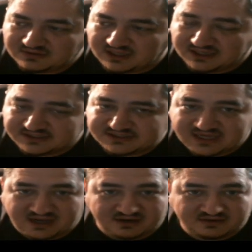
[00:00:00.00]
in a
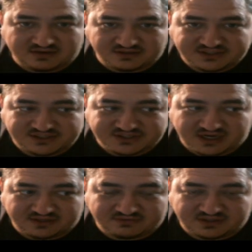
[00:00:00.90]
standard Cartesian
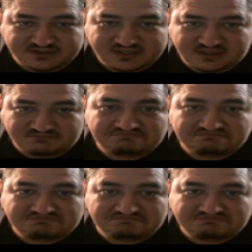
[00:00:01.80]
i3 design.